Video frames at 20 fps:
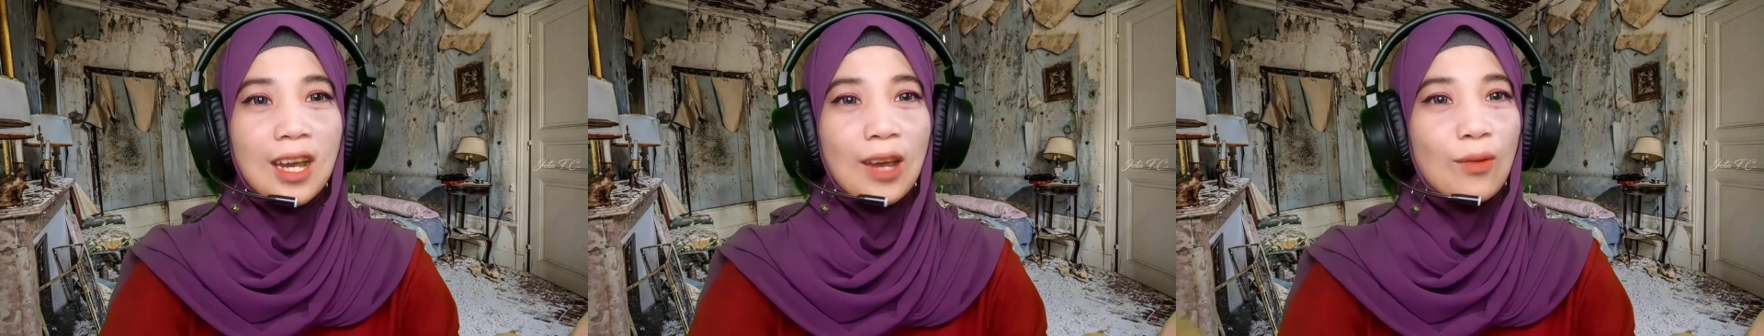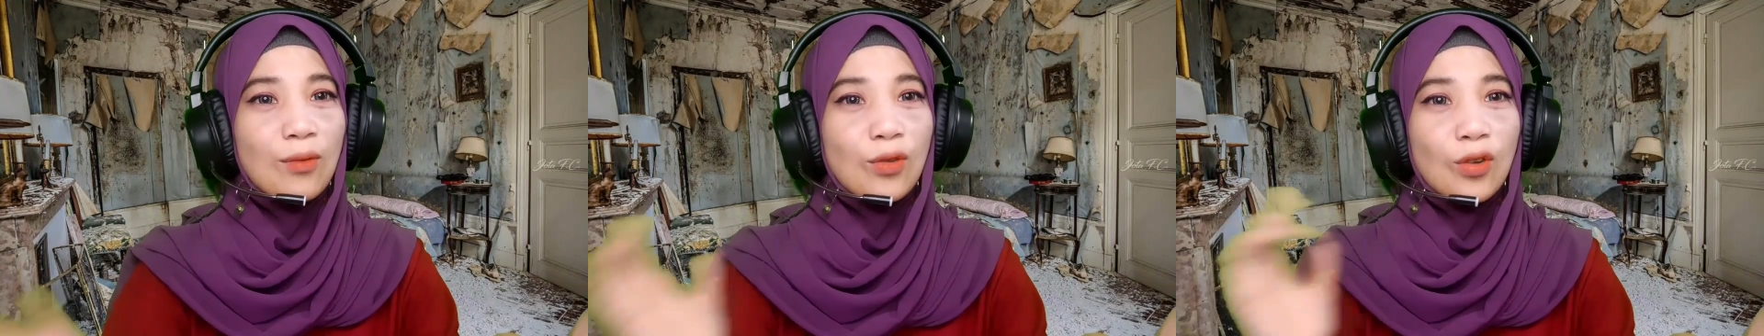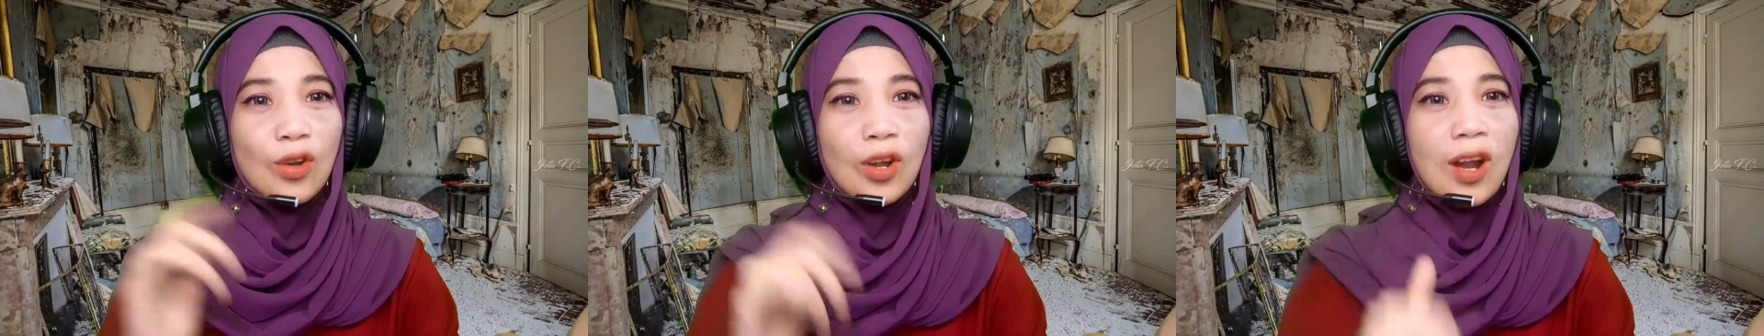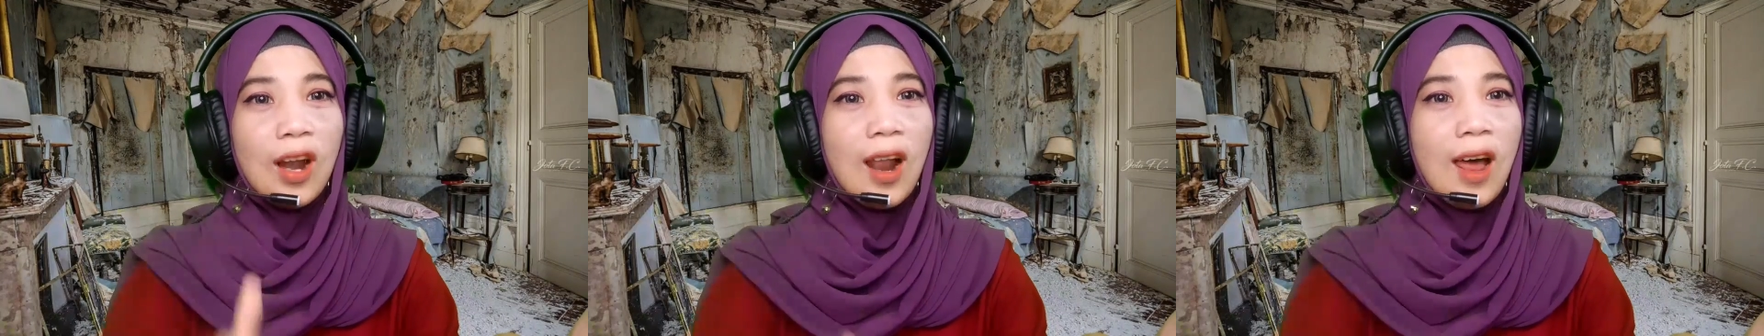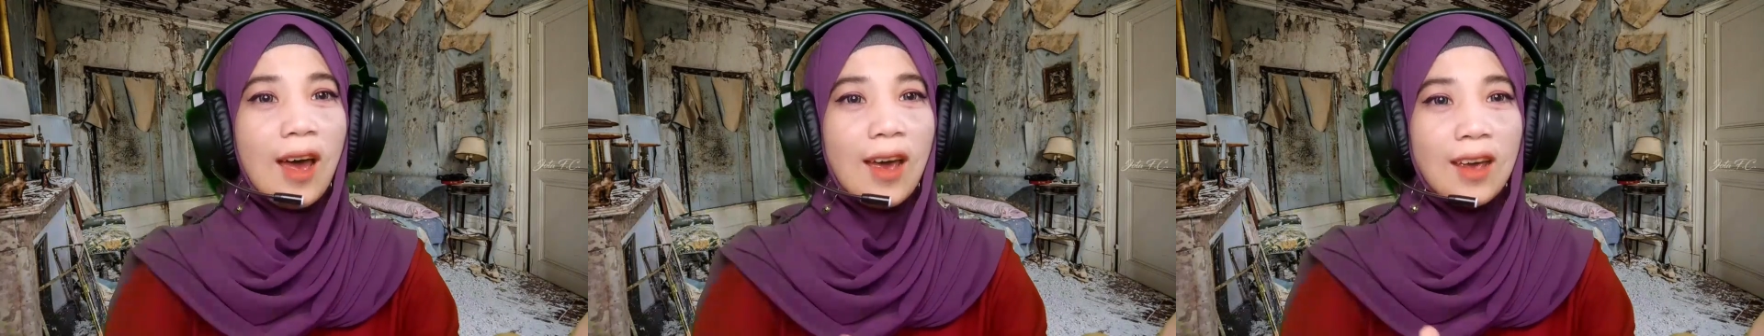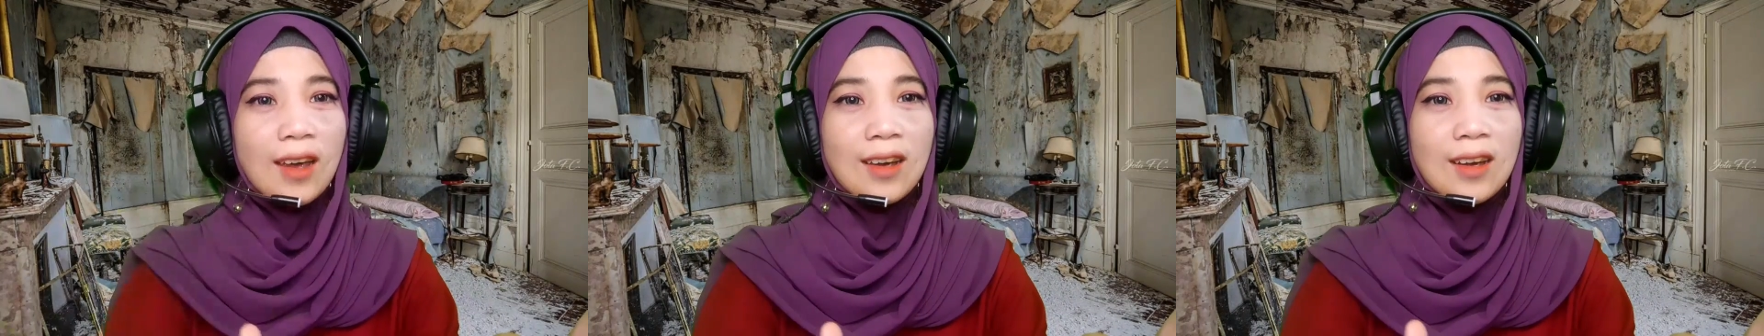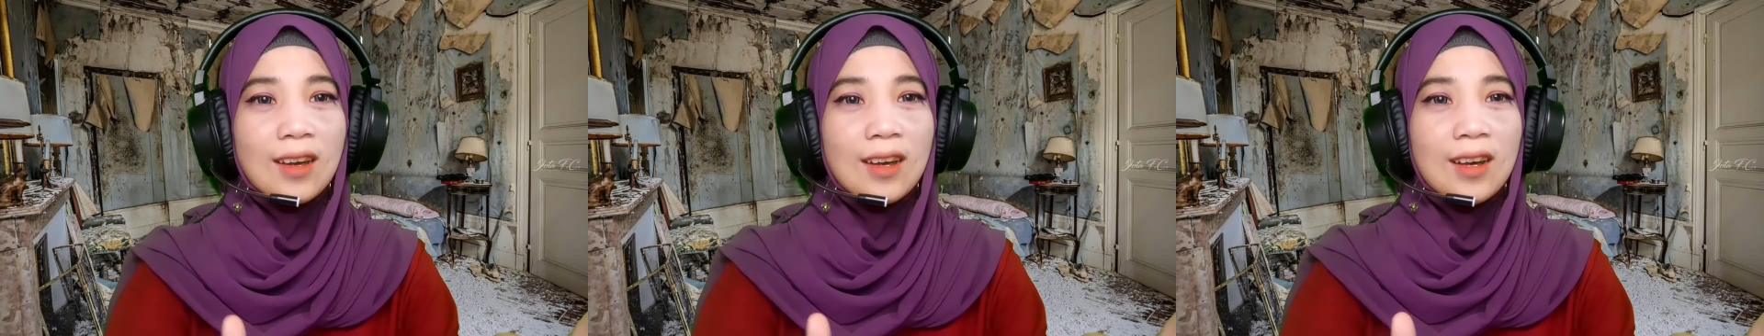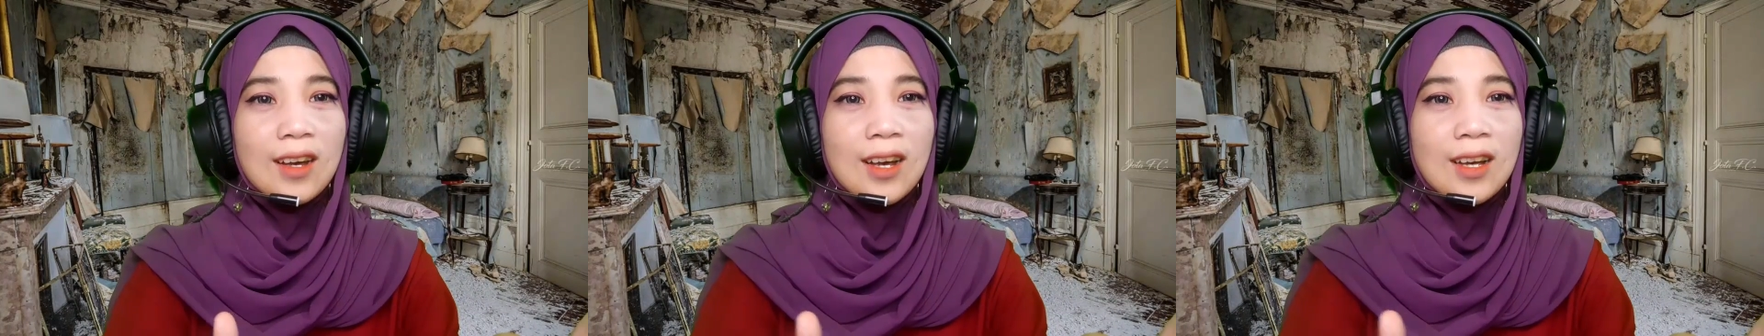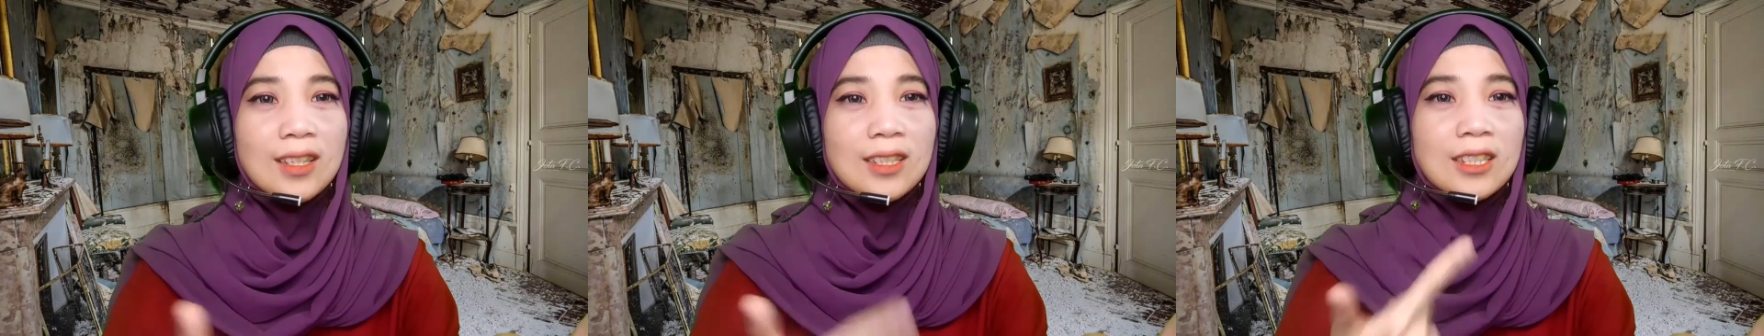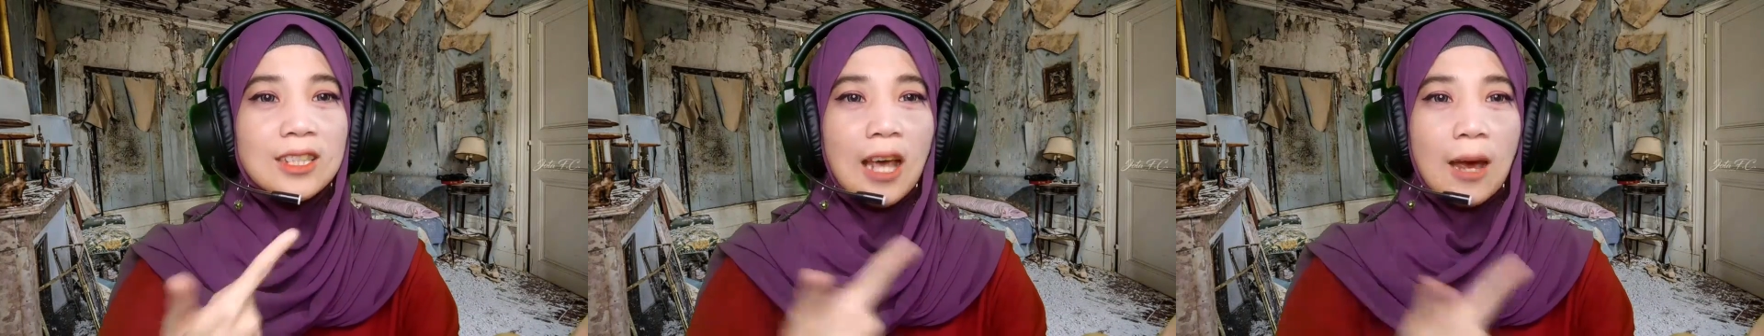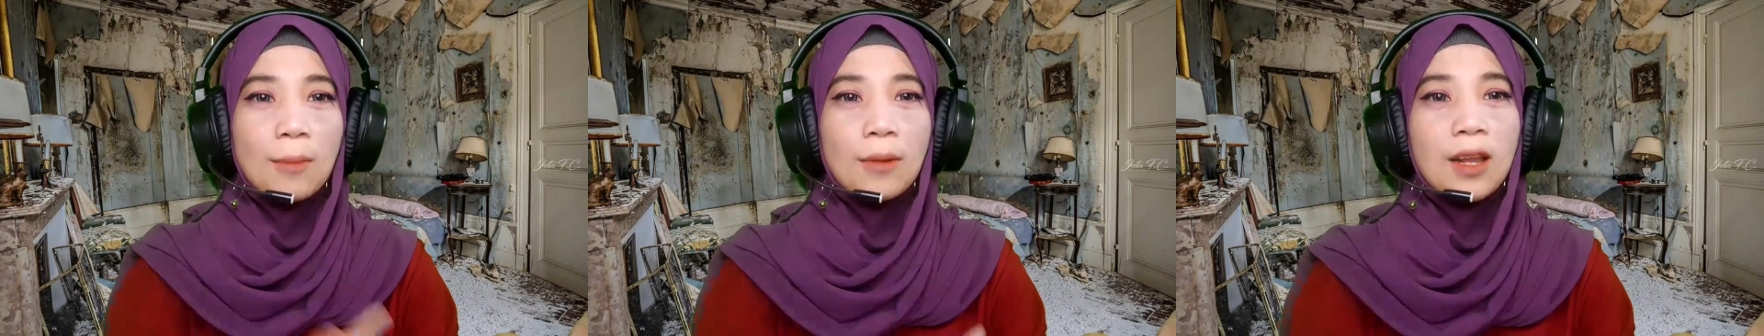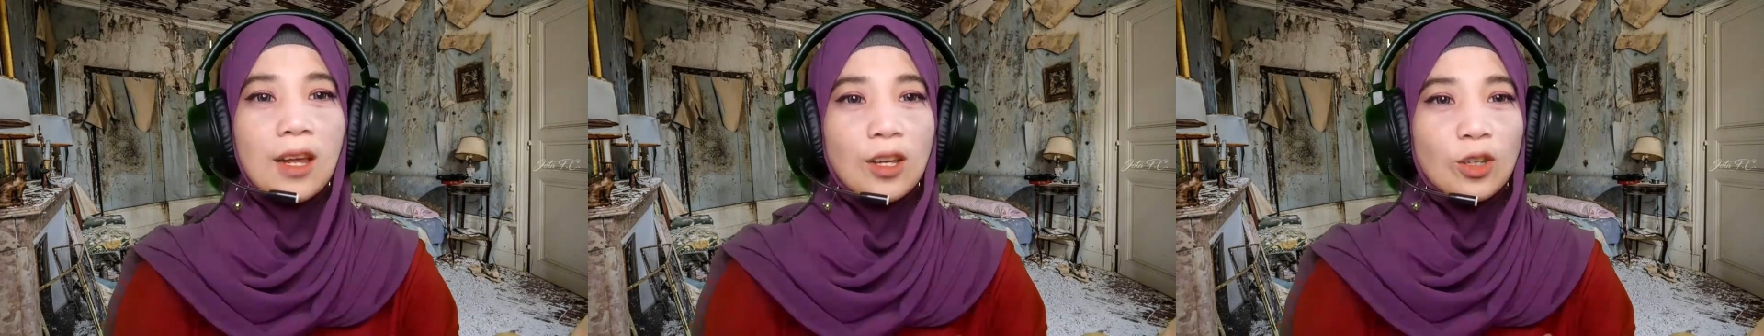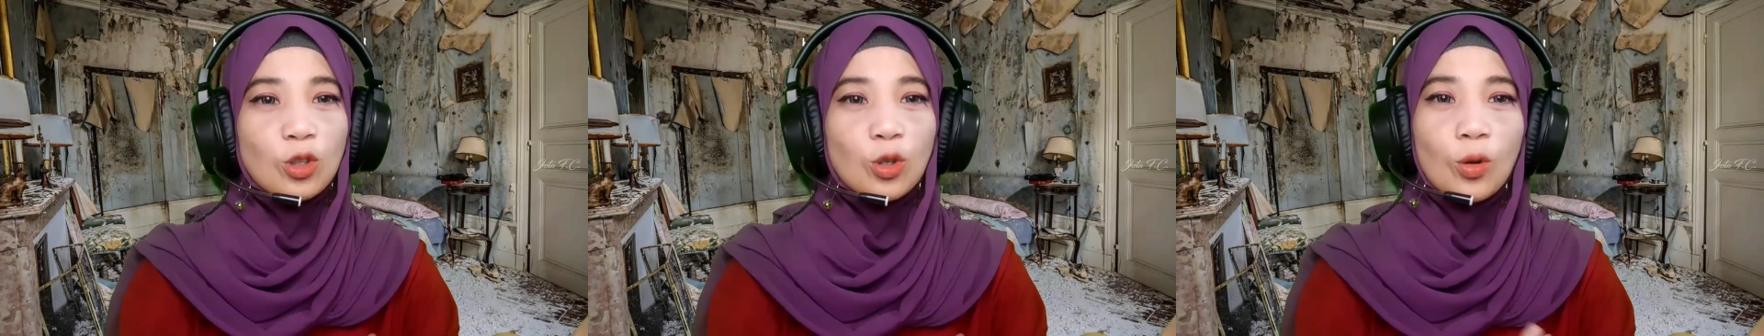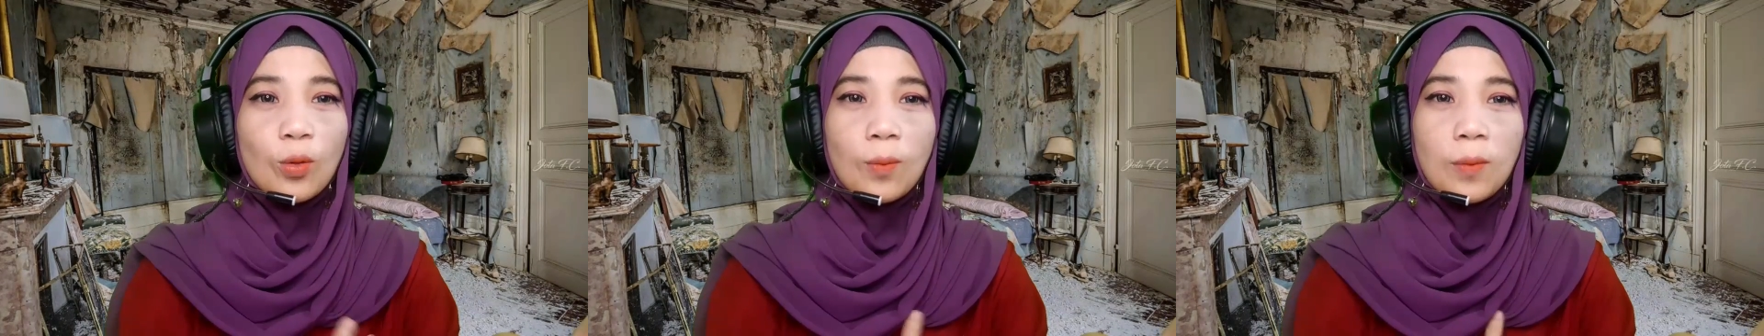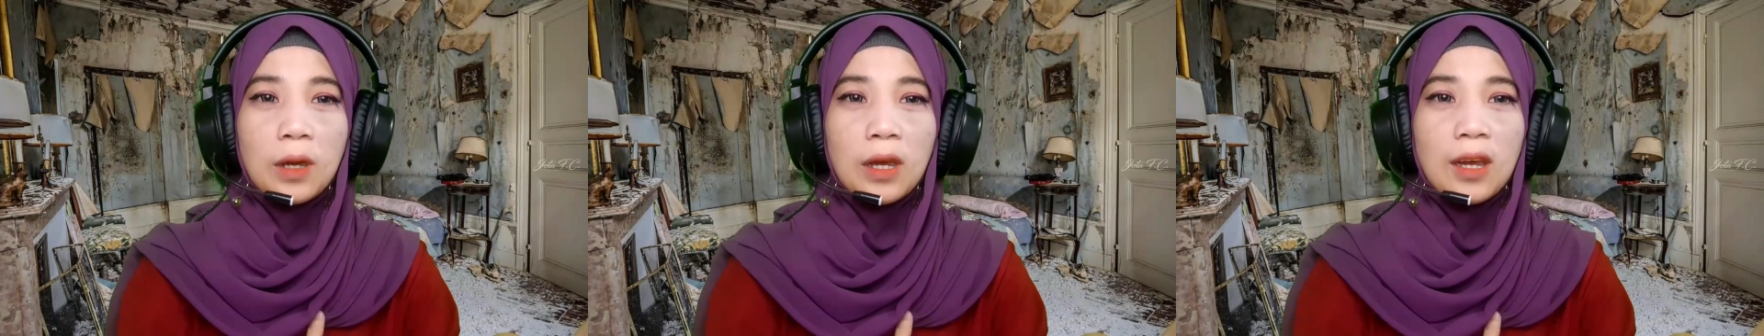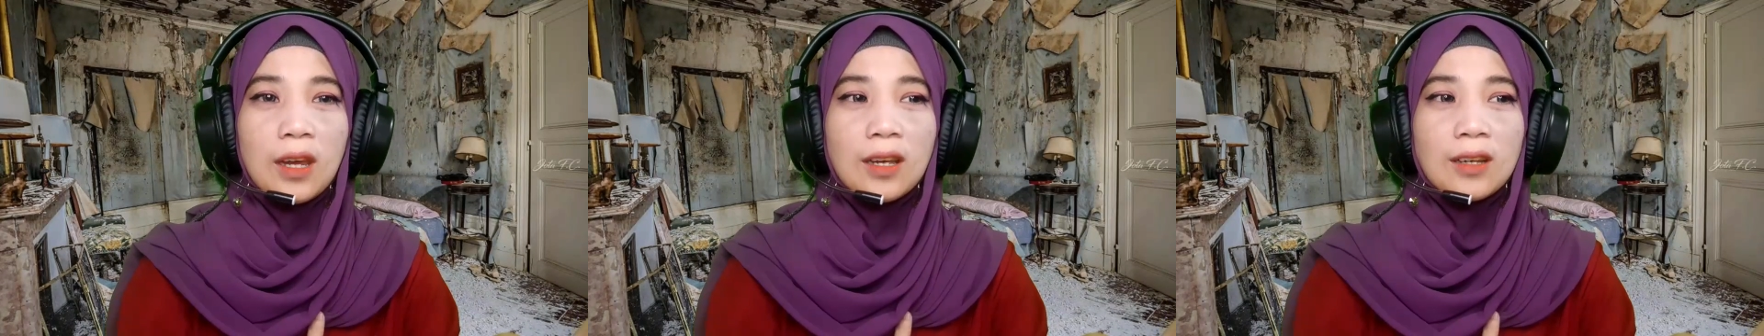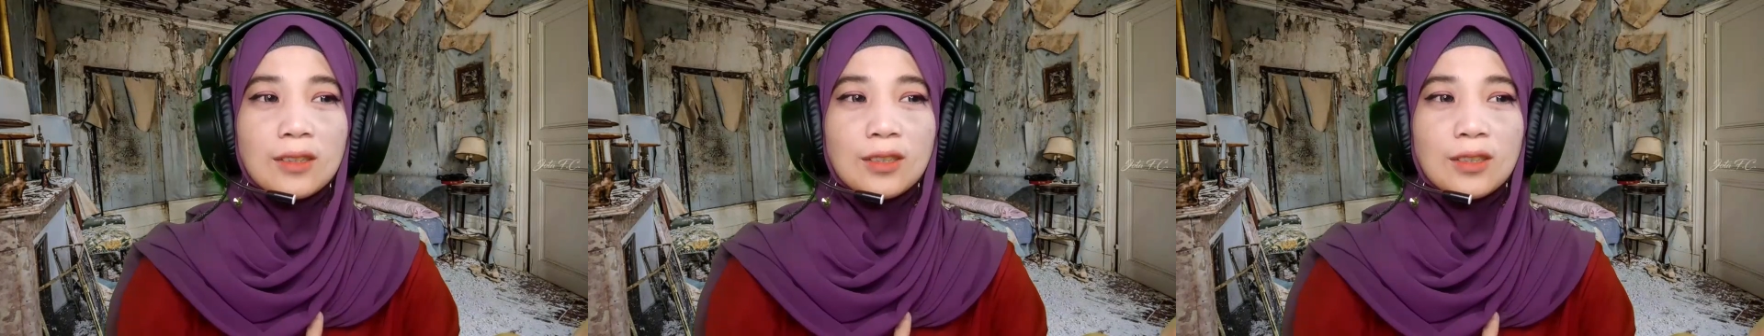if you like some like to me,